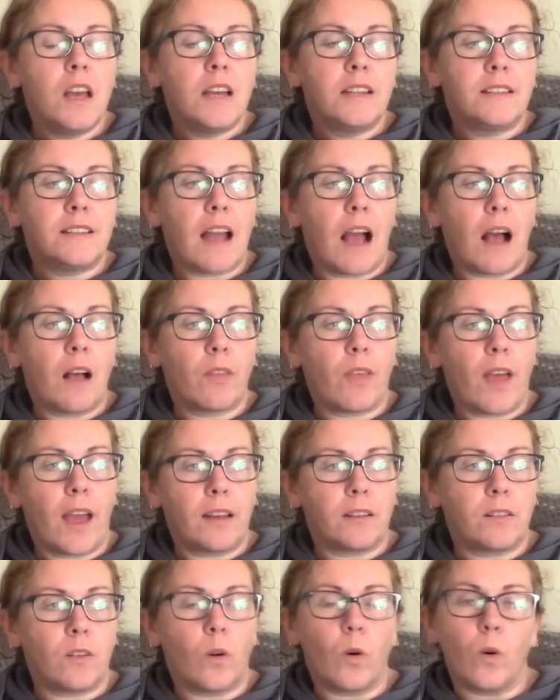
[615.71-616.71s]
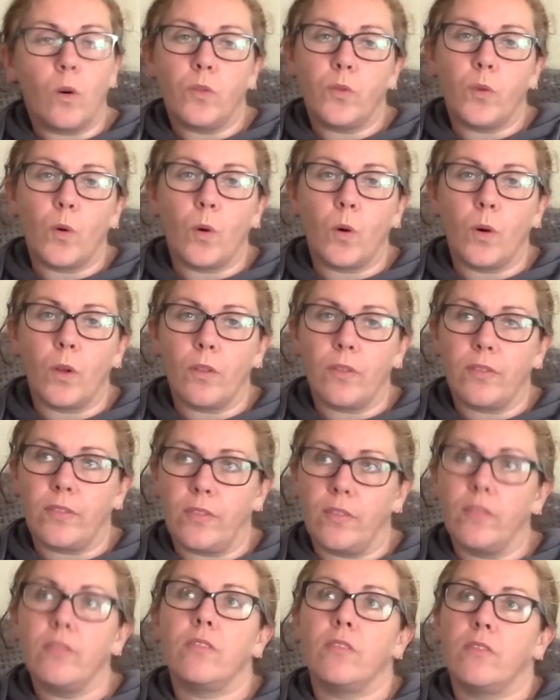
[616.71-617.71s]
Now then, or for
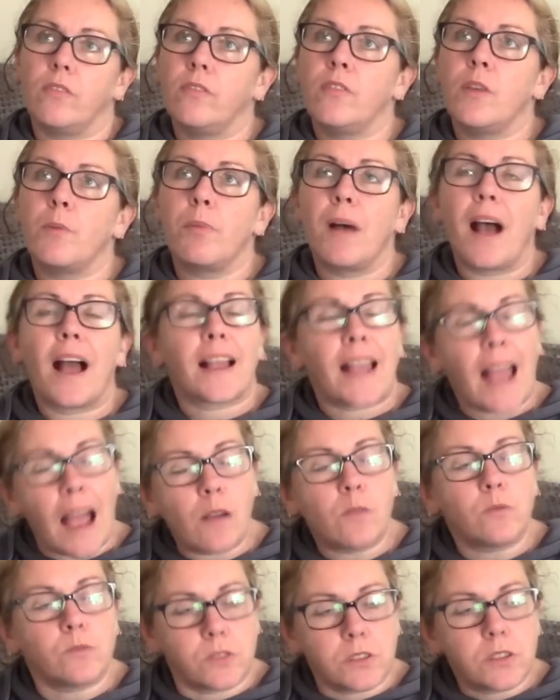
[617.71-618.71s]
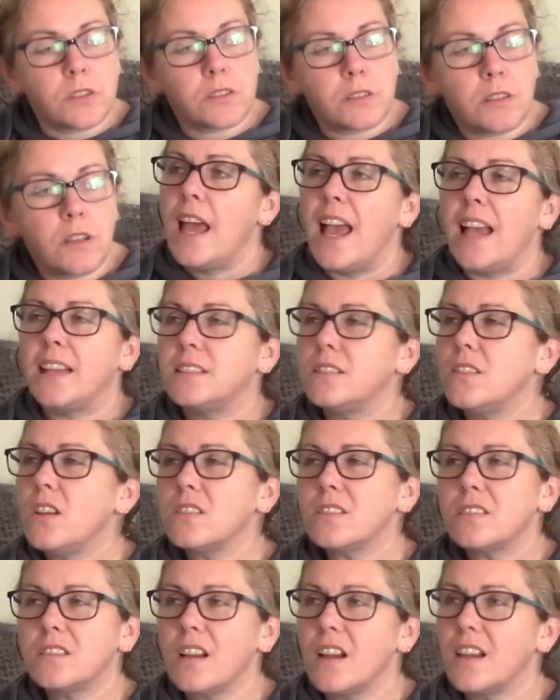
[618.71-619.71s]
the blackouts. It's
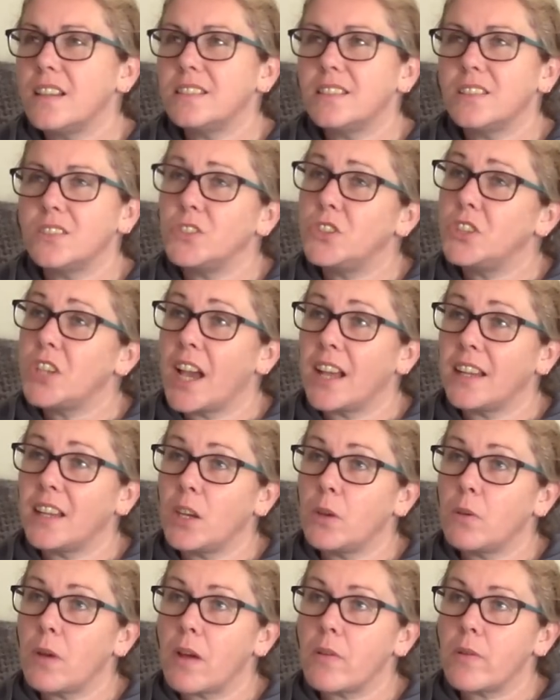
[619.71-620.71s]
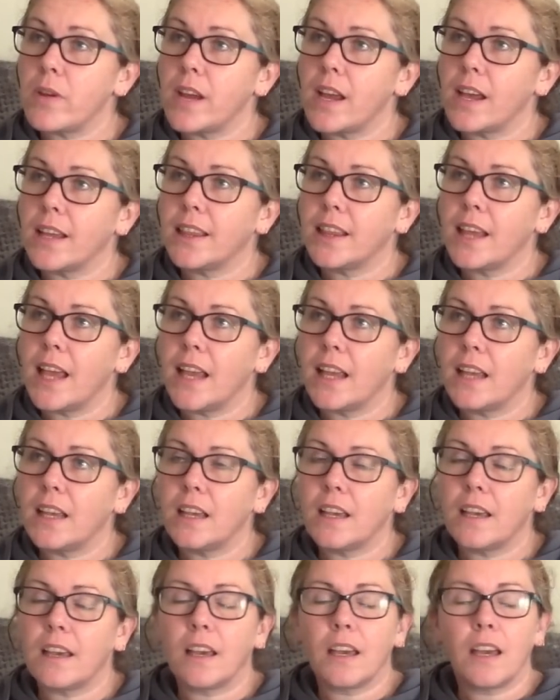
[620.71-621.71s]
not starting till January, I
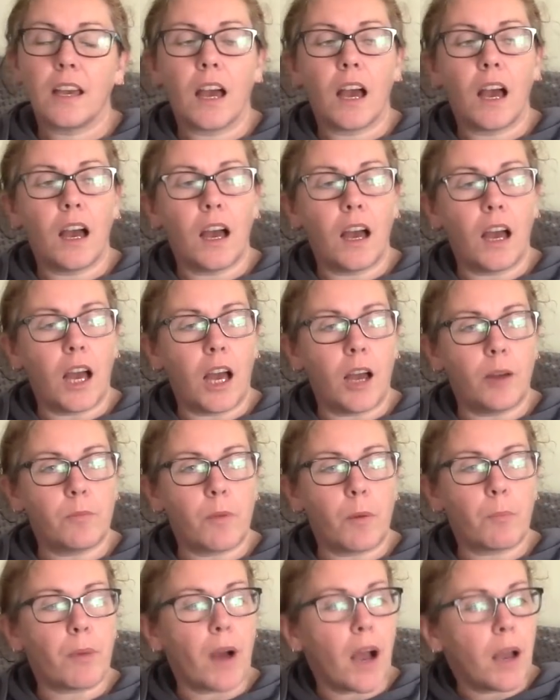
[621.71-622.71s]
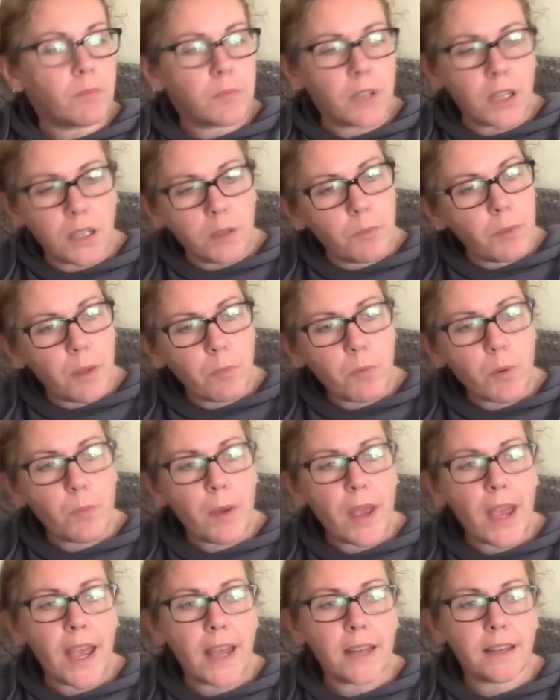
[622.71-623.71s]
think, but I'm going to be
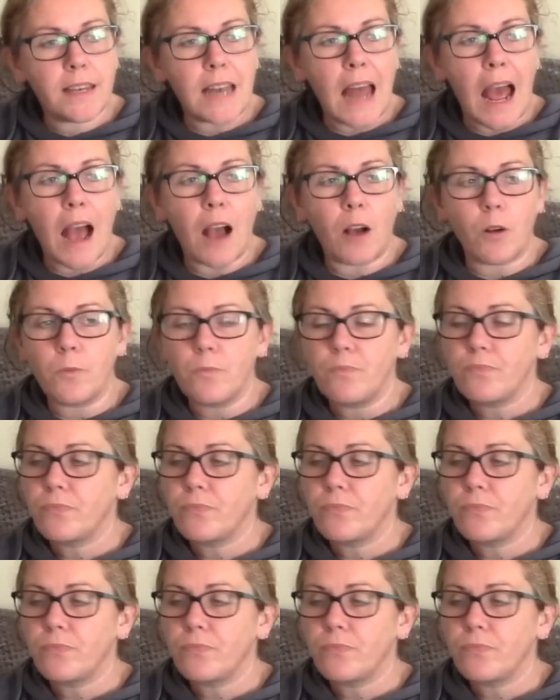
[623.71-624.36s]
prepared now.